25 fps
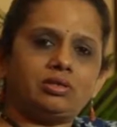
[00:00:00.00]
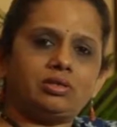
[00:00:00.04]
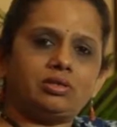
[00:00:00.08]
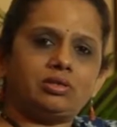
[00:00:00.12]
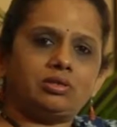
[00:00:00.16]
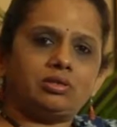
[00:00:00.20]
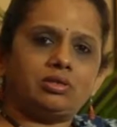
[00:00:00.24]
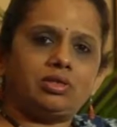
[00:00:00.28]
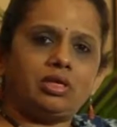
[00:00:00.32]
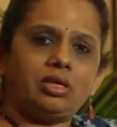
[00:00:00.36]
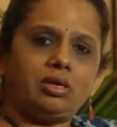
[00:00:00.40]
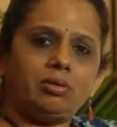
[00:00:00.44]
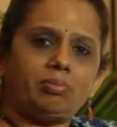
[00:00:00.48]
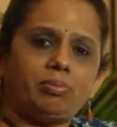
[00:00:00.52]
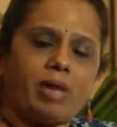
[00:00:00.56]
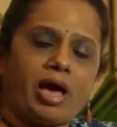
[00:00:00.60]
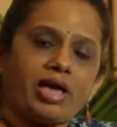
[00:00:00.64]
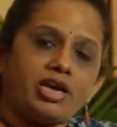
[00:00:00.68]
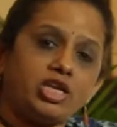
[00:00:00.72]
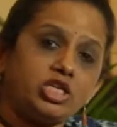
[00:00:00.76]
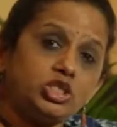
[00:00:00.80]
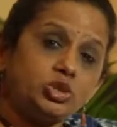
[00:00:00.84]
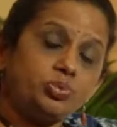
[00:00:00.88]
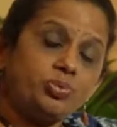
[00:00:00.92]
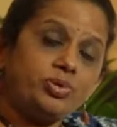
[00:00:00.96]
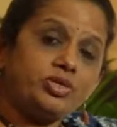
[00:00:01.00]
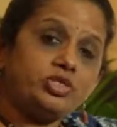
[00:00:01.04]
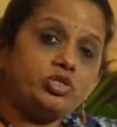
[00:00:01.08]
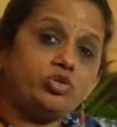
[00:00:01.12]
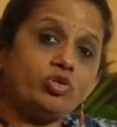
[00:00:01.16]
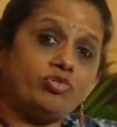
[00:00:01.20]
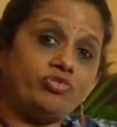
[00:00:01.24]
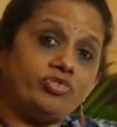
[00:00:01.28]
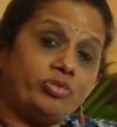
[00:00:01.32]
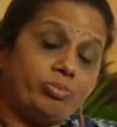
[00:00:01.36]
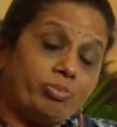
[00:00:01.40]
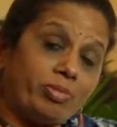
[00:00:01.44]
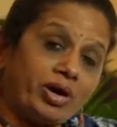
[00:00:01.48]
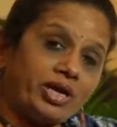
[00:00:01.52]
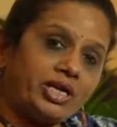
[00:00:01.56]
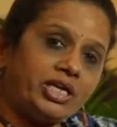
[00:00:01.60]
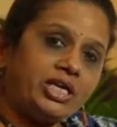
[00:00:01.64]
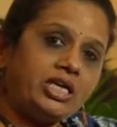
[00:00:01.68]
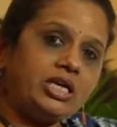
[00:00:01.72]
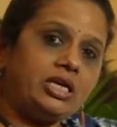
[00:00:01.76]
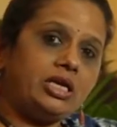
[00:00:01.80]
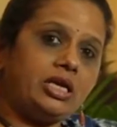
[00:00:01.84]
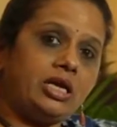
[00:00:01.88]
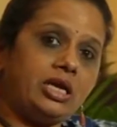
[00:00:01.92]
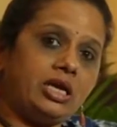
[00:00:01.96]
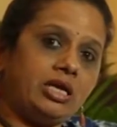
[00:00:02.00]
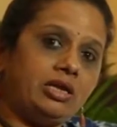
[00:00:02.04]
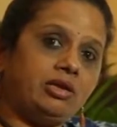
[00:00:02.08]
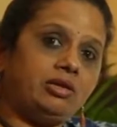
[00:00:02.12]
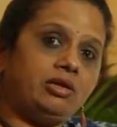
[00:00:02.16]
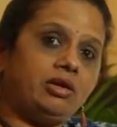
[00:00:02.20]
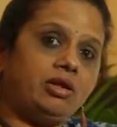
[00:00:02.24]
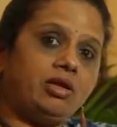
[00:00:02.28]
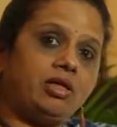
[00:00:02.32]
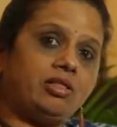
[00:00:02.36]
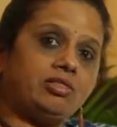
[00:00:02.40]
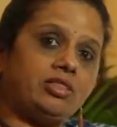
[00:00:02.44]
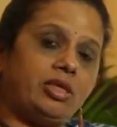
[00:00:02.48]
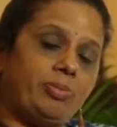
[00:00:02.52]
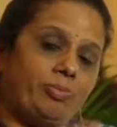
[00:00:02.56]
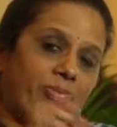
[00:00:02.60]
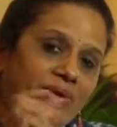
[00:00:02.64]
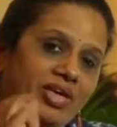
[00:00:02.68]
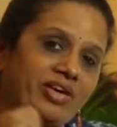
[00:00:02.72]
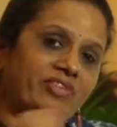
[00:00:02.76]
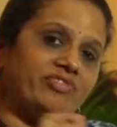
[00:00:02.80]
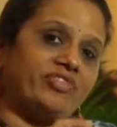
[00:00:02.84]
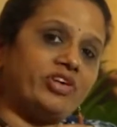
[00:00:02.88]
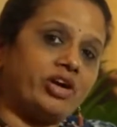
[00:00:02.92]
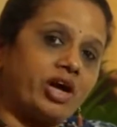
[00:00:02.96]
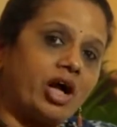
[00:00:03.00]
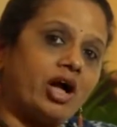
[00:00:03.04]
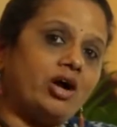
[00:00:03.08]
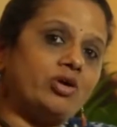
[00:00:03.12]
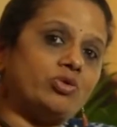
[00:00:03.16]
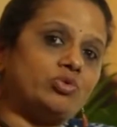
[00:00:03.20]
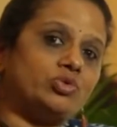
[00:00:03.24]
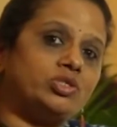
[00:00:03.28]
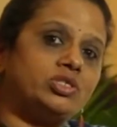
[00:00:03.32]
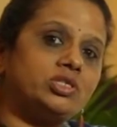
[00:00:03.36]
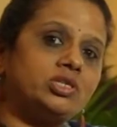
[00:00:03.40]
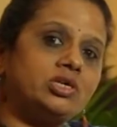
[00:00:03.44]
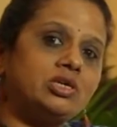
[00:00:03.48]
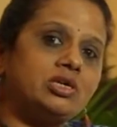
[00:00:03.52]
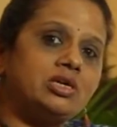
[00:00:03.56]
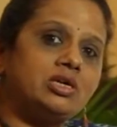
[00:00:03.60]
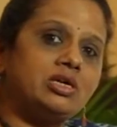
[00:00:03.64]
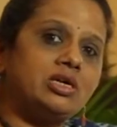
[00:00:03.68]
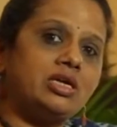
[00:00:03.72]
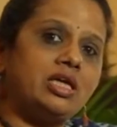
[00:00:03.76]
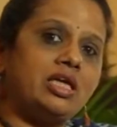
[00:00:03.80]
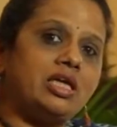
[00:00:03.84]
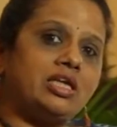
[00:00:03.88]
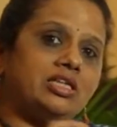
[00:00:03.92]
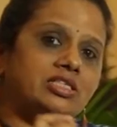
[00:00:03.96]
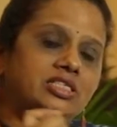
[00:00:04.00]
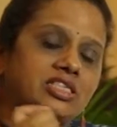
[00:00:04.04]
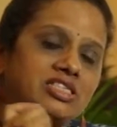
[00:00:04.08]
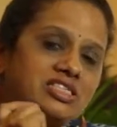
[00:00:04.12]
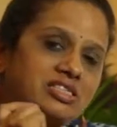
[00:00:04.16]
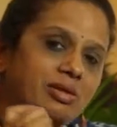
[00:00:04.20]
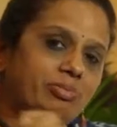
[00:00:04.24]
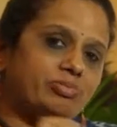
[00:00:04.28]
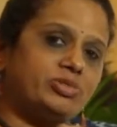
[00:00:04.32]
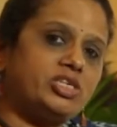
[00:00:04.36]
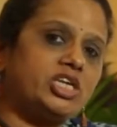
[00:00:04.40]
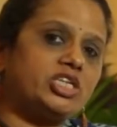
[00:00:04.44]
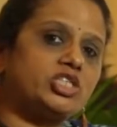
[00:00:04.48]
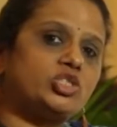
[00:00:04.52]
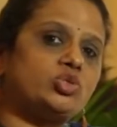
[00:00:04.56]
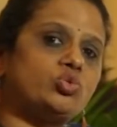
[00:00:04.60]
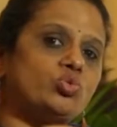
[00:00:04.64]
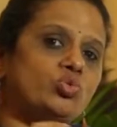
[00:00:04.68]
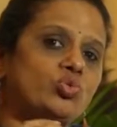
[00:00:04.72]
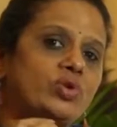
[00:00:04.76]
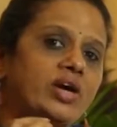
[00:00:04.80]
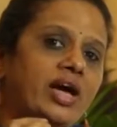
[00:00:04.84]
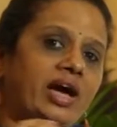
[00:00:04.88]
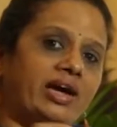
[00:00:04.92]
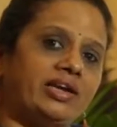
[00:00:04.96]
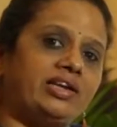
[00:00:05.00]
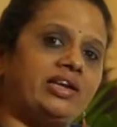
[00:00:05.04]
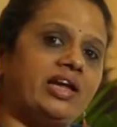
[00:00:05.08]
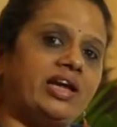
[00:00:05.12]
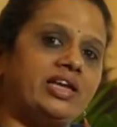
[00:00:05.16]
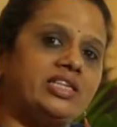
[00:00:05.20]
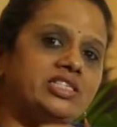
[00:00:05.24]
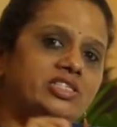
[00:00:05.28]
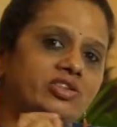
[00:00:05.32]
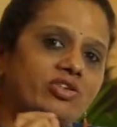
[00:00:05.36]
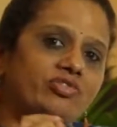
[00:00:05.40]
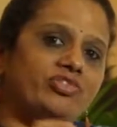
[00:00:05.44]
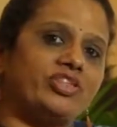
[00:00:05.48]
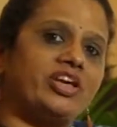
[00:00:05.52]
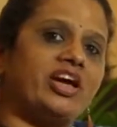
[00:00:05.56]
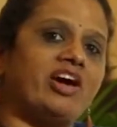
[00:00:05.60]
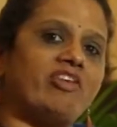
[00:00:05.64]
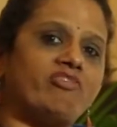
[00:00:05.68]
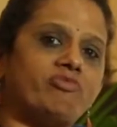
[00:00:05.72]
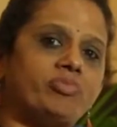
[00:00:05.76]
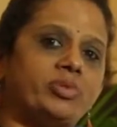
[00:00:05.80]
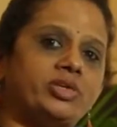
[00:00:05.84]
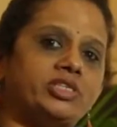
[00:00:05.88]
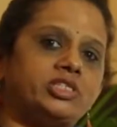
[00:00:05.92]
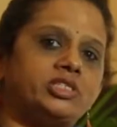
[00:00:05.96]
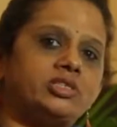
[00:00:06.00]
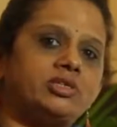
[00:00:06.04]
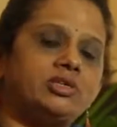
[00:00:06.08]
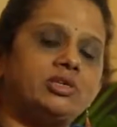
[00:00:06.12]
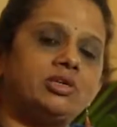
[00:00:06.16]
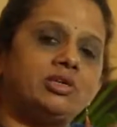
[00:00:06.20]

The management of the money in the PF account is subject to guidelines of the government.